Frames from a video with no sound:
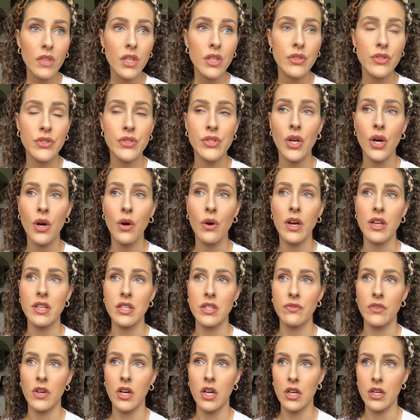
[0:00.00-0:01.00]
so
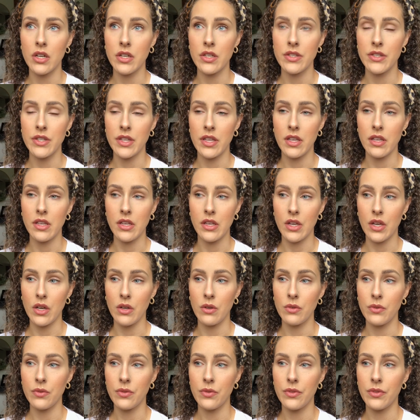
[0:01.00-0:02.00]
as far as, you
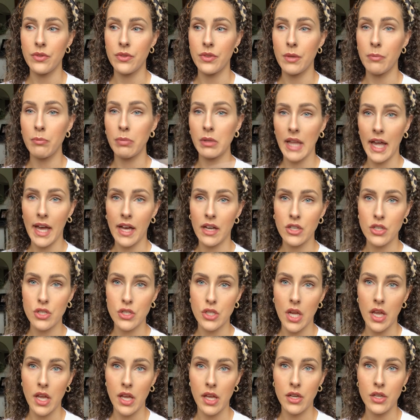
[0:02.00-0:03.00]
know, the black
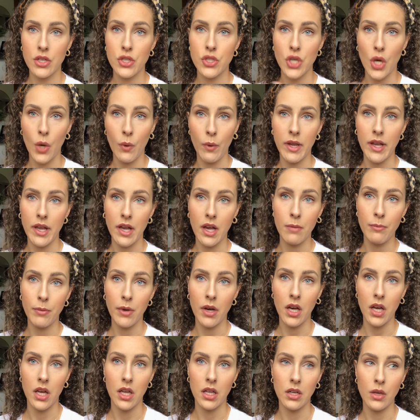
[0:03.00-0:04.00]
shade showing up
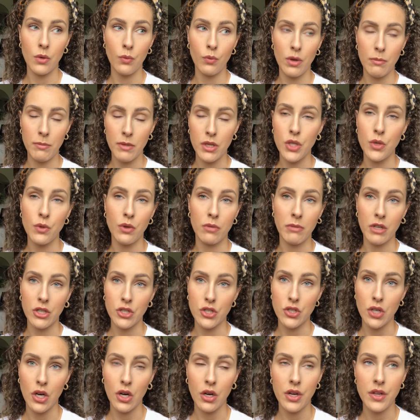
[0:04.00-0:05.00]
on women who are
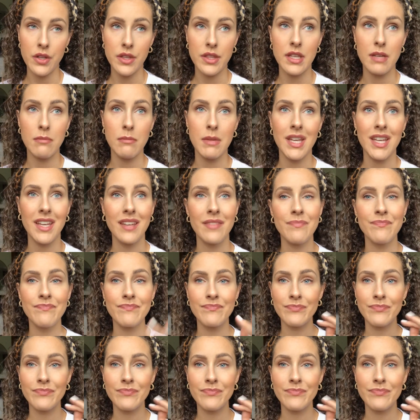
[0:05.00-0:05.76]
much darker than me,